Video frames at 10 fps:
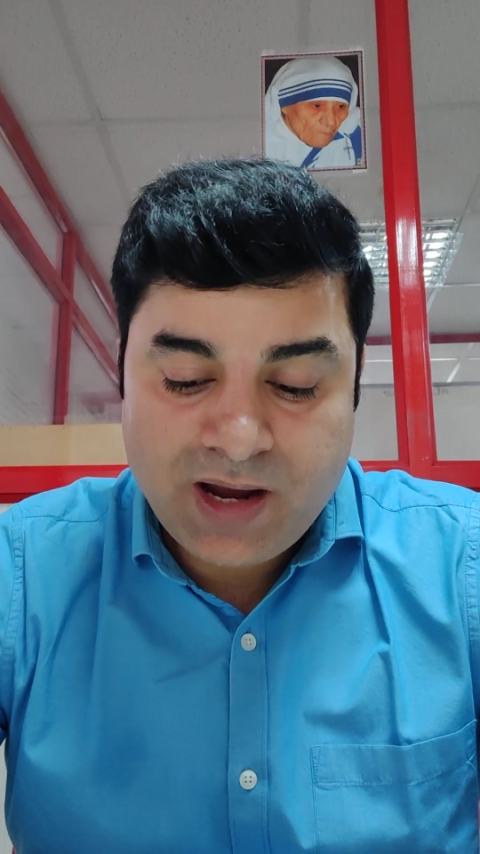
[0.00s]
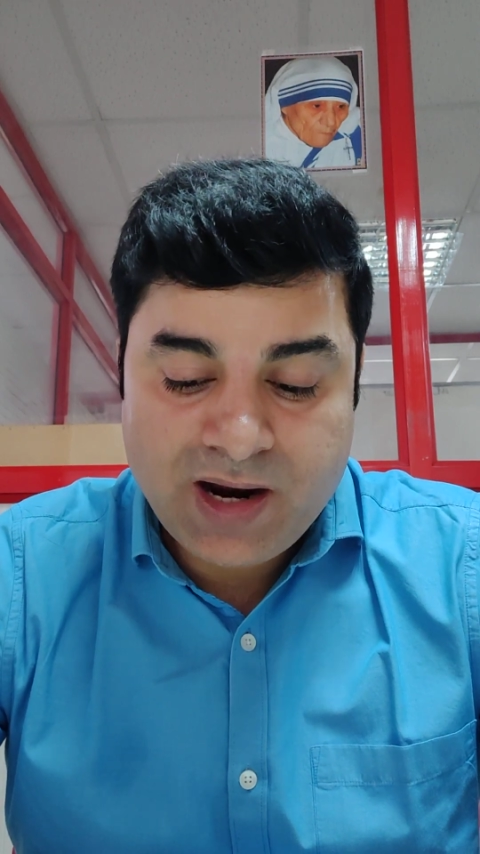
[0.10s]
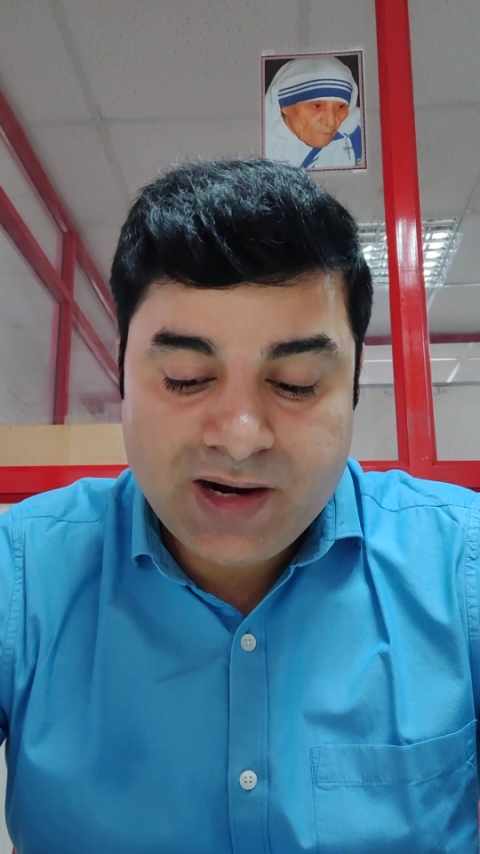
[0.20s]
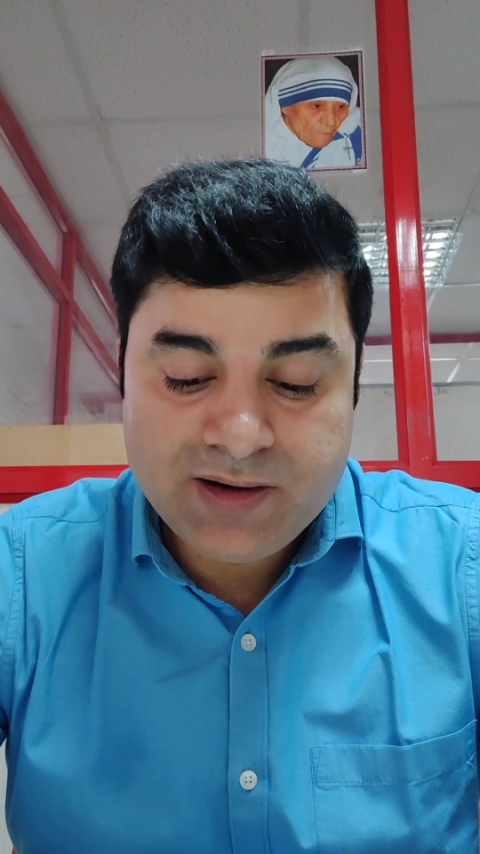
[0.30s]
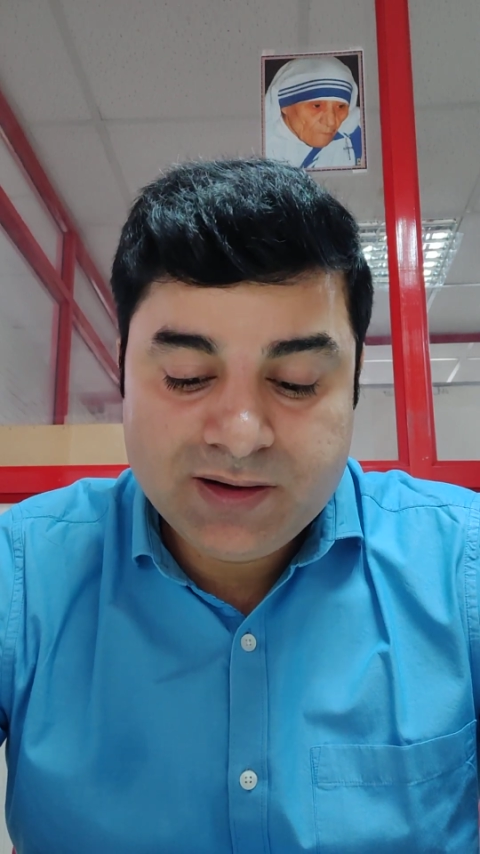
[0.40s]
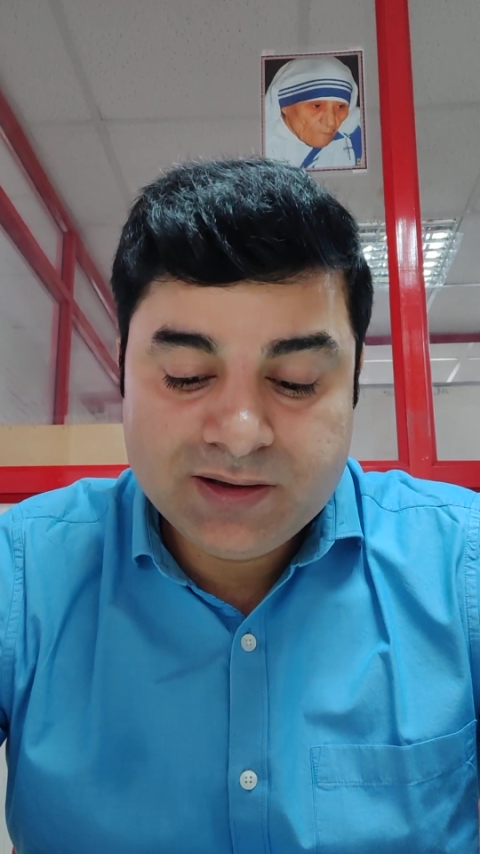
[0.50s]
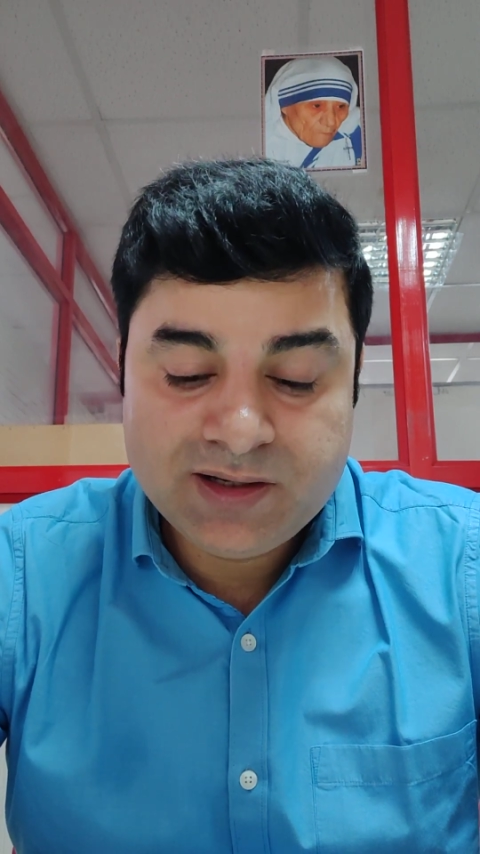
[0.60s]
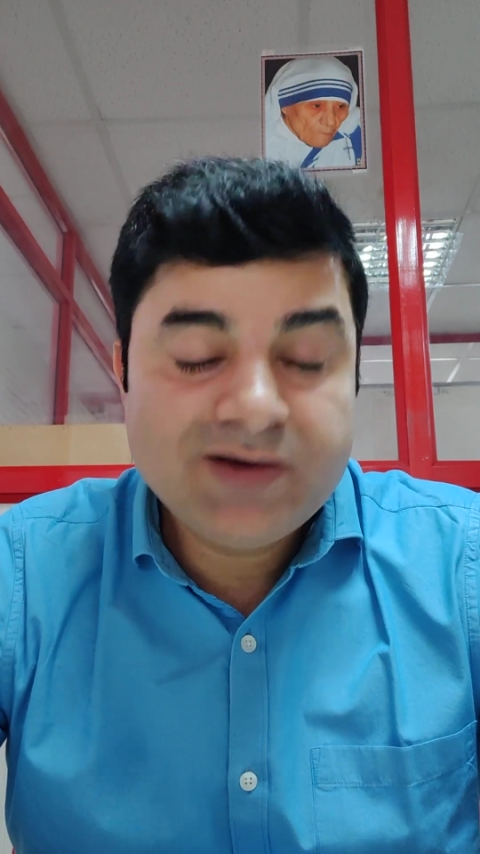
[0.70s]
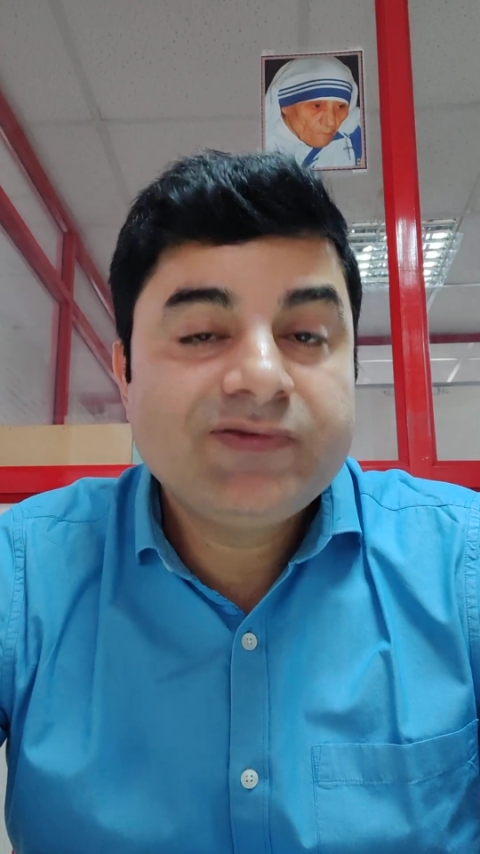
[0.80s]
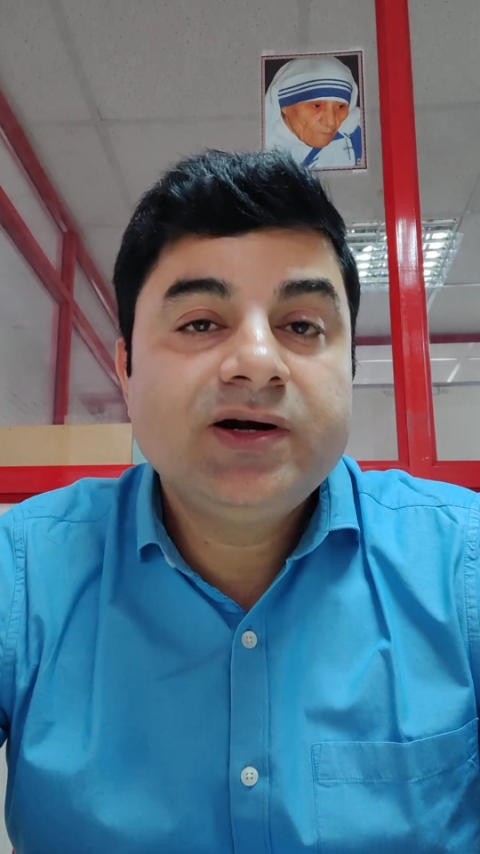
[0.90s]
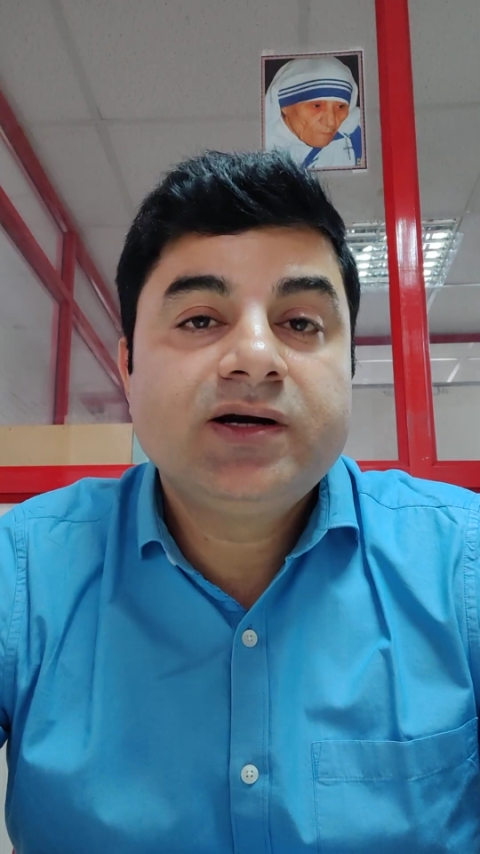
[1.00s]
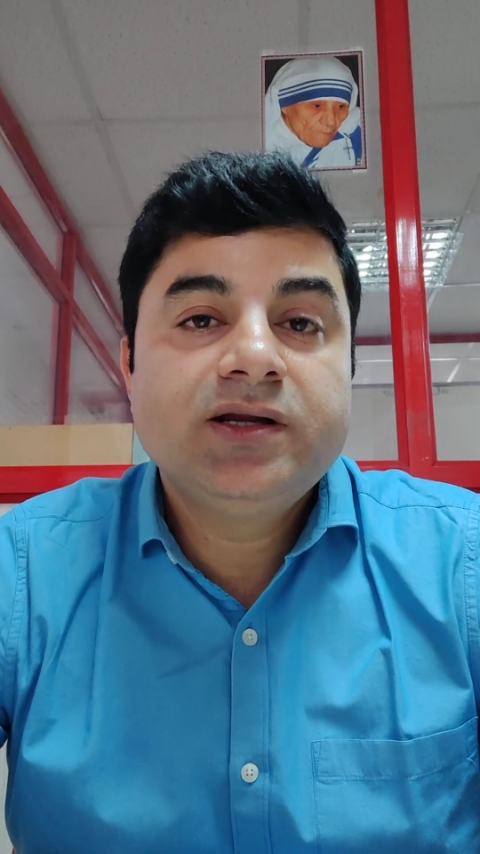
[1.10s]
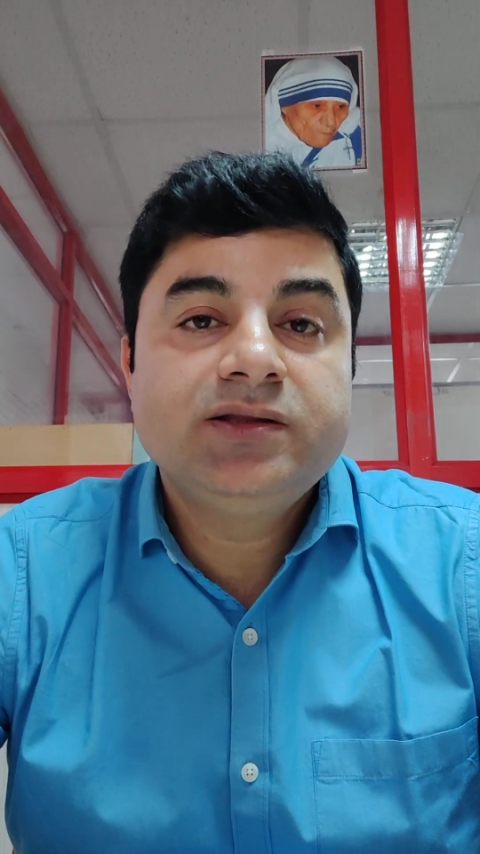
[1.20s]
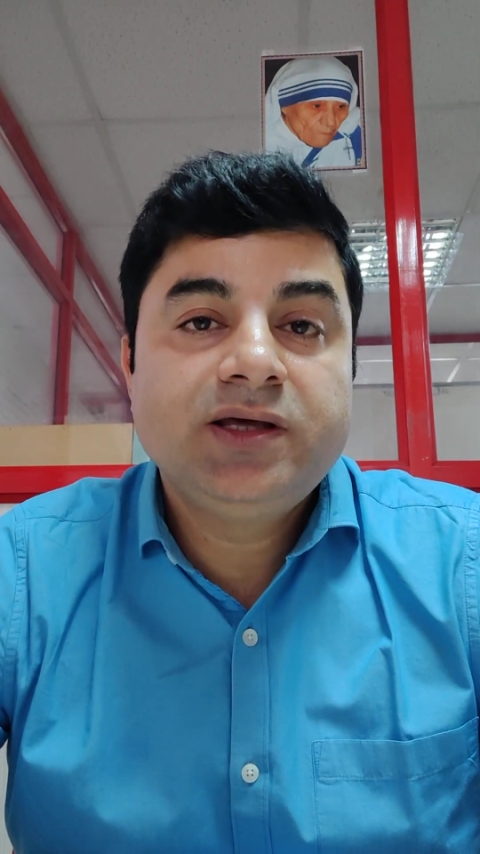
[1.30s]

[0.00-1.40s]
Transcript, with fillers: And definitely